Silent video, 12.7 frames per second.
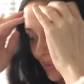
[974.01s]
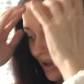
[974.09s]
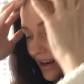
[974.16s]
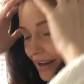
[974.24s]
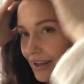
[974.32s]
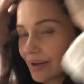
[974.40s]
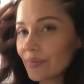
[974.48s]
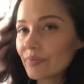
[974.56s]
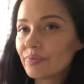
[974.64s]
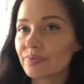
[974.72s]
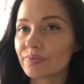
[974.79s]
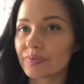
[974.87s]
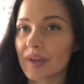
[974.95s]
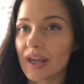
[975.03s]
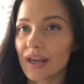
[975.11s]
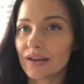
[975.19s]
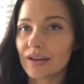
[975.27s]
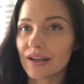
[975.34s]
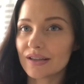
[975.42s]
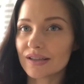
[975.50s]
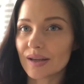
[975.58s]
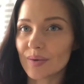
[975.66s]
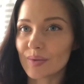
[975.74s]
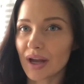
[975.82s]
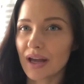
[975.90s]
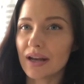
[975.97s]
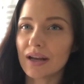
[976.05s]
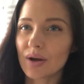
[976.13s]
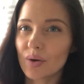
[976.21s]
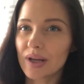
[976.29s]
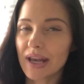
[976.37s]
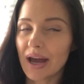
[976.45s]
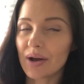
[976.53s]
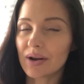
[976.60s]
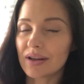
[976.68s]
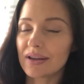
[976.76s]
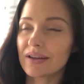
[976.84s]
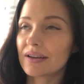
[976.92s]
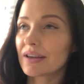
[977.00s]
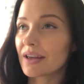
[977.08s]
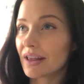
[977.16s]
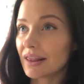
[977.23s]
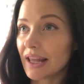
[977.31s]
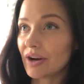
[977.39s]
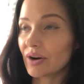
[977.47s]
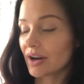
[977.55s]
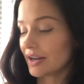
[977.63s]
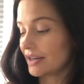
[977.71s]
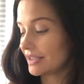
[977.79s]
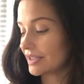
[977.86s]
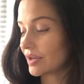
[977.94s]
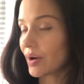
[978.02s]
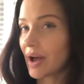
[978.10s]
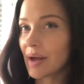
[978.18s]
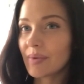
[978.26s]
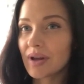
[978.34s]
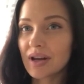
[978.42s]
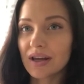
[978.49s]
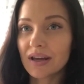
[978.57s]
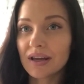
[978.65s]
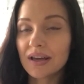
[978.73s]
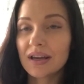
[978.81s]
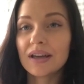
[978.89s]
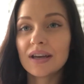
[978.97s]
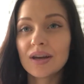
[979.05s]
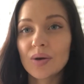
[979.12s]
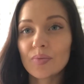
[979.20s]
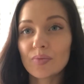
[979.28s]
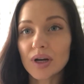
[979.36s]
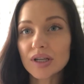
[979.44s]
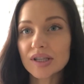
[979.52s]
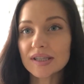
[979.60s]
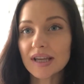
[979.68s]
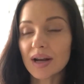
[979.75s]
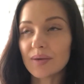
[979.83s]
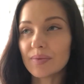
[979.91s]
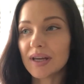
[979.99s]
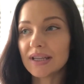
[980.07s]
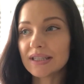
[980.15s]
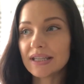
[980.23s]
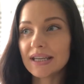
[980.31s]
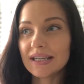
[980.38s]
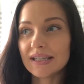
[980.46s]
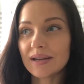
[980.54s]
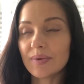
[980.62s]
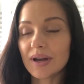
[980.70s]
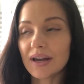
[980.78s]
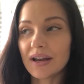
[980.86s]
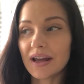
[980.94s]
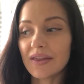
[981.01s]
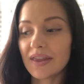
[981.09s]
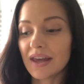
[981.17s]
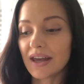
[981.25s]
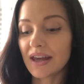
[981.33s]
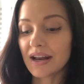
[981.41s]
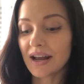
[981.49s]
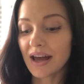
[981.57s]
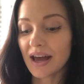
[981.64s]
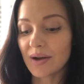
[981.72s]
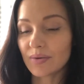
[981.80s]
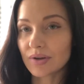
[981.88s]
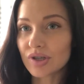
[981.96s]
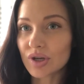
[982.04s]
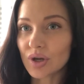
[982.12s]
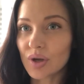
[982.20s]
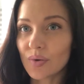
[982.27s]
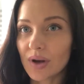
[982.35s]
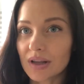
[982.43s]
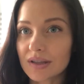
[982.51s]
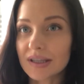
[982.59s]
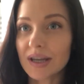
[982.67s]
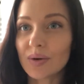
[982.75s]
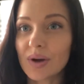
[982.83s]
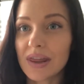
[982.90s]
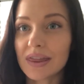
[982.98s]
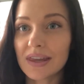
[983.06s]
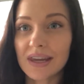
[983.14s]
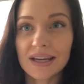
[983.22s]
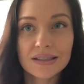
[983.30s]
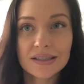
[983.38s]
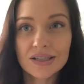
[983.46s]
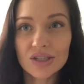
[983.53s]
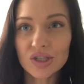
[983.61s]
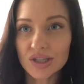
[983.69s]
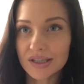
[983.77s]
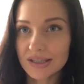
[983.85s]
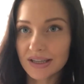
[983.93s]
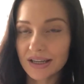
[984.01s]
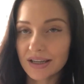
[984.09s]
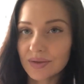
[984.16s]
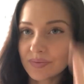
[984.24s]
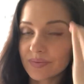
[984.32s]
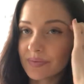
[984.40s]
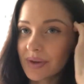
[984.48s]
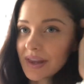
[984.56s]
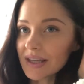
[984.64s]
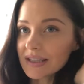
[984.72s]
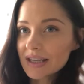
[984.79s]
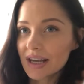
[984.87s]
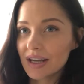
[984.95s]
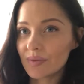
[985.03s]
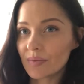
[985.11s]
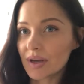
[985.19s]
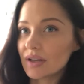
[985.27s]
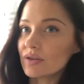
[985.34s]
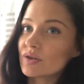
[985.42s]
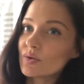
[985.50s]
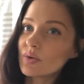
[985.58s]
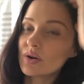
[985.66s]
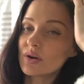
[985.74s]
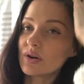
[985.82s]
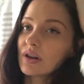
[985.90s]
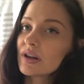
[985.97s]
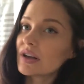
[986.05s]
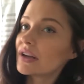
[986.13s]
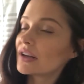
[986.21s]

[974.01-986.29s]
But it ends up kind of going down later on. So I'm gonna brush this out a bit, tease it a bit, and then I will show you what it looks like with extensions in. But that's kind of my usual